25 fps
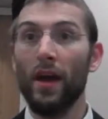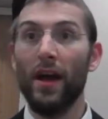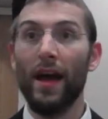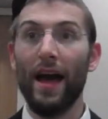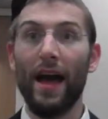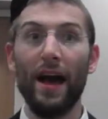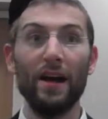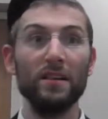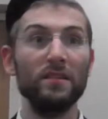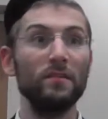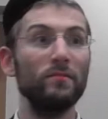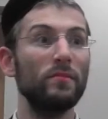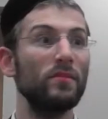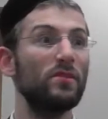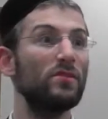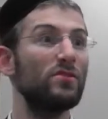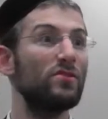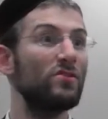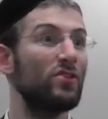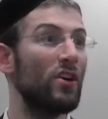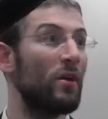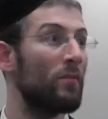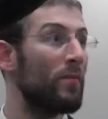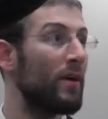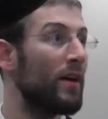How does the
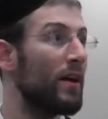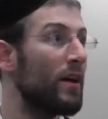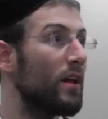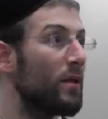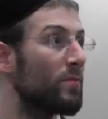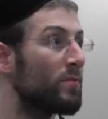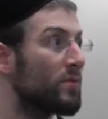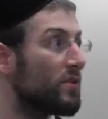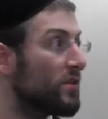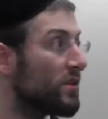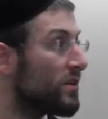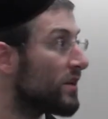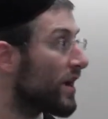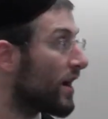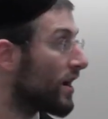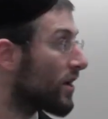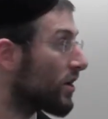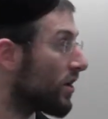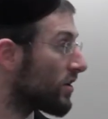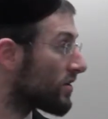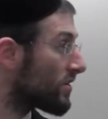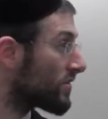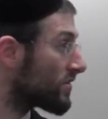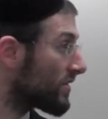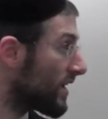mistama help? You need a
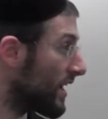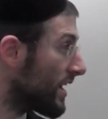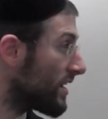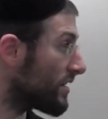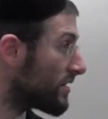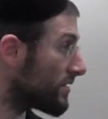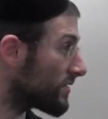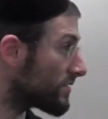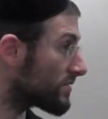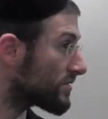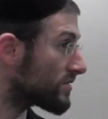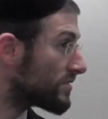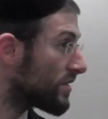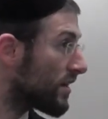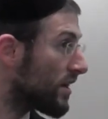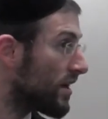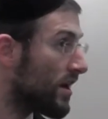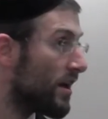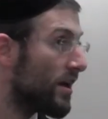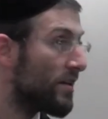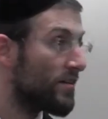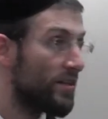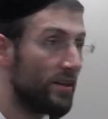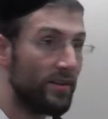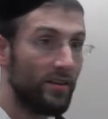goddess edus
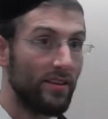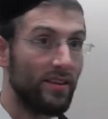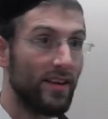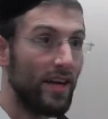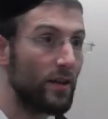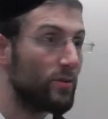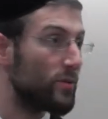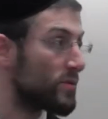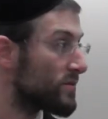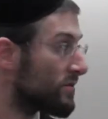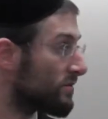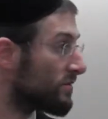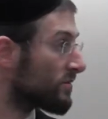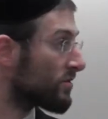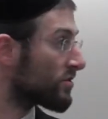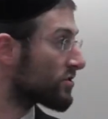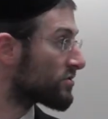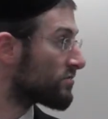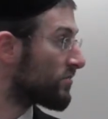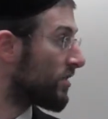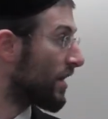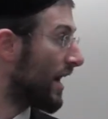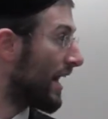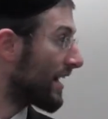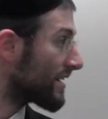that the get was written
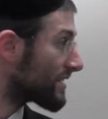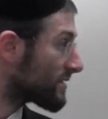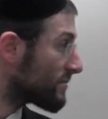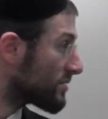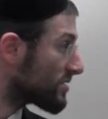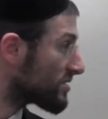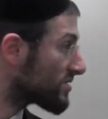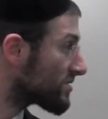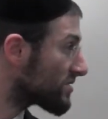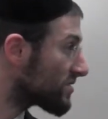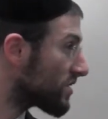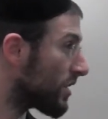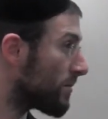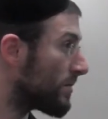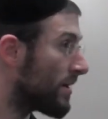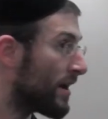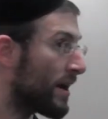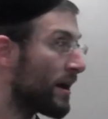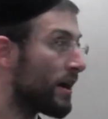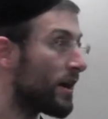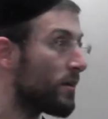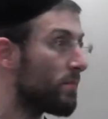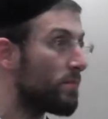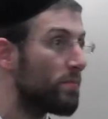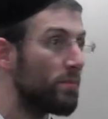lishma. How does the mistama
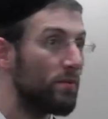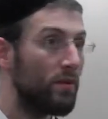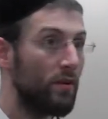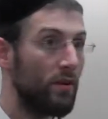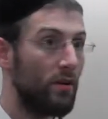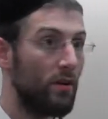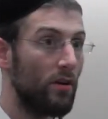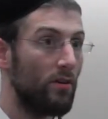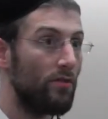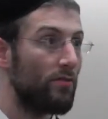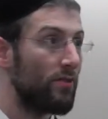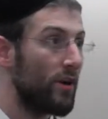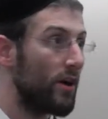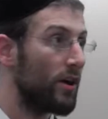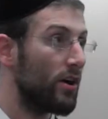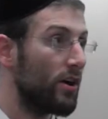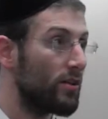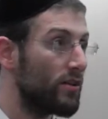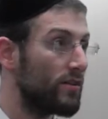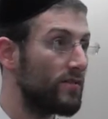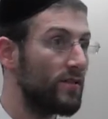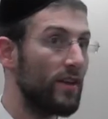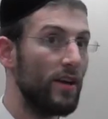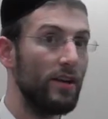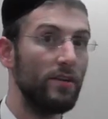help for a
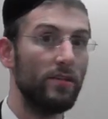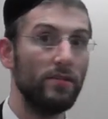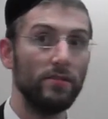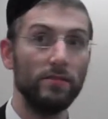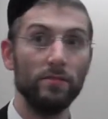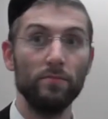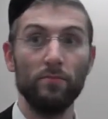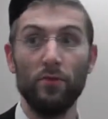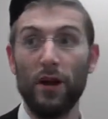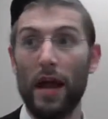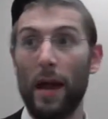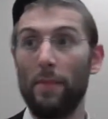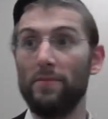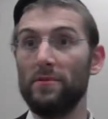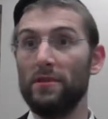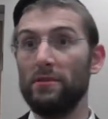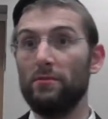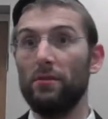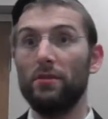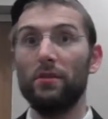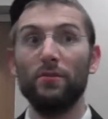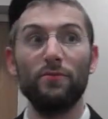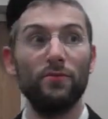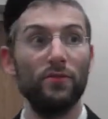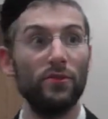goddess edus? Perhaps he
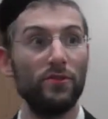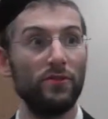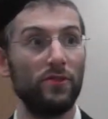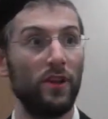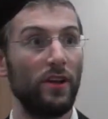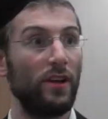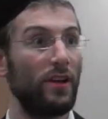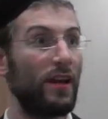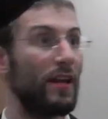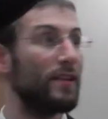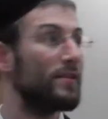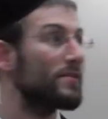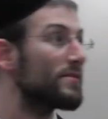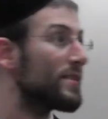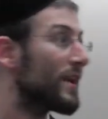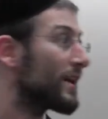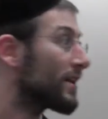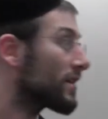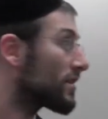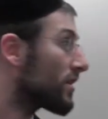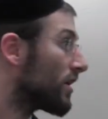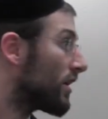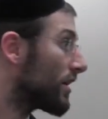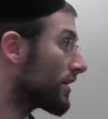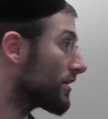wrote the first line, not the
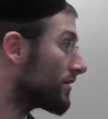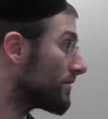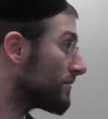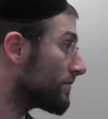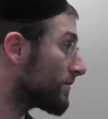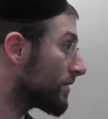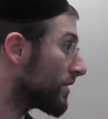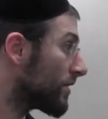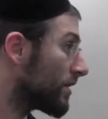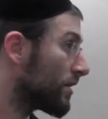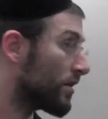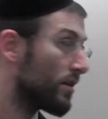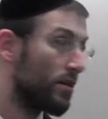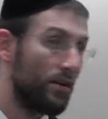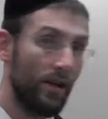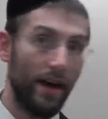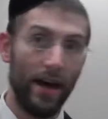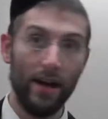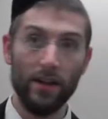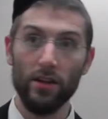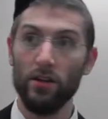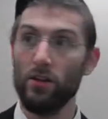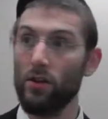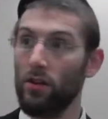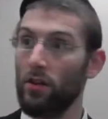second line.
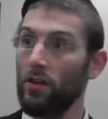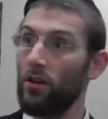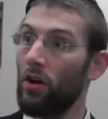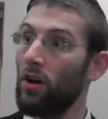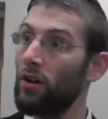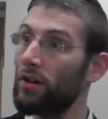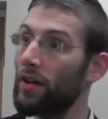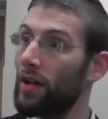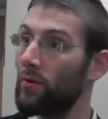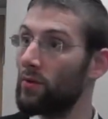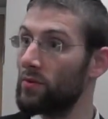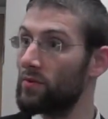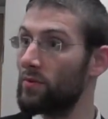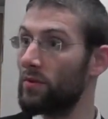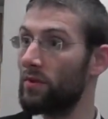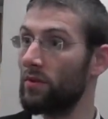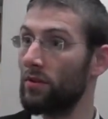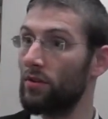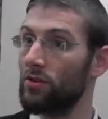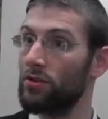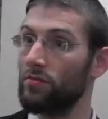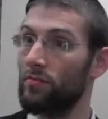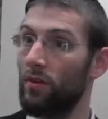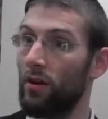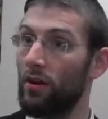How do you know that the whole get was written
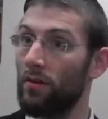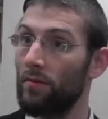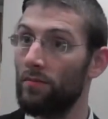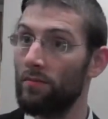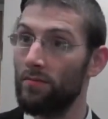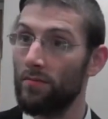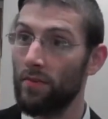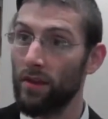lishma?